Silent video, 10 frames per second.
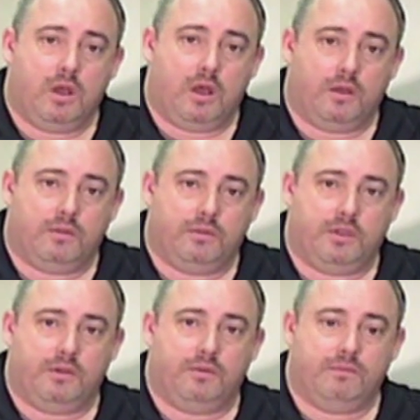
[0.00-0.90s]

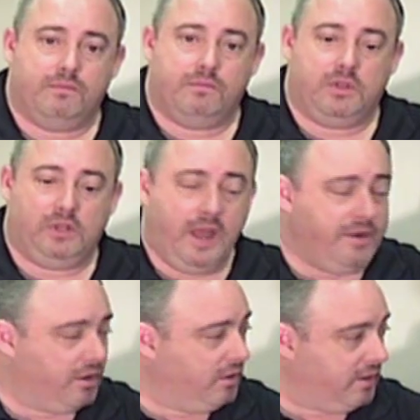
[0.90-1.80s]
the
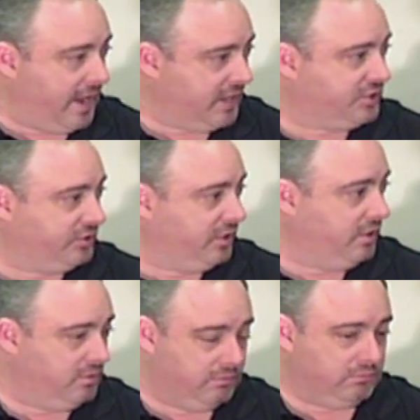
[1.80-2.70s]
lender
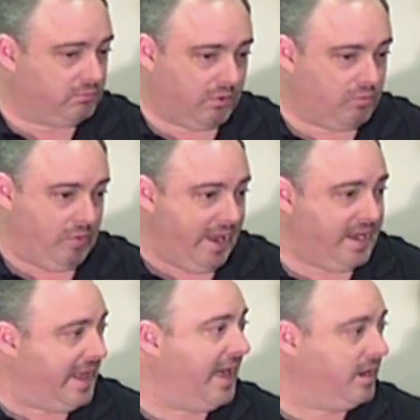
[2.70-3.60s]
actually
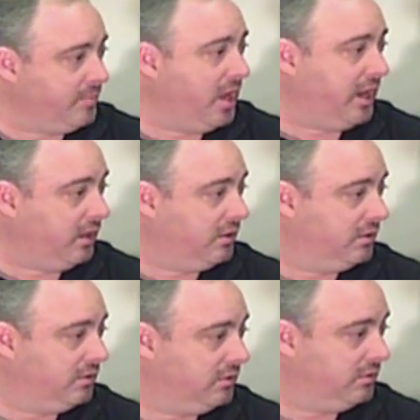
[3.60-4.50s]
ran out of money.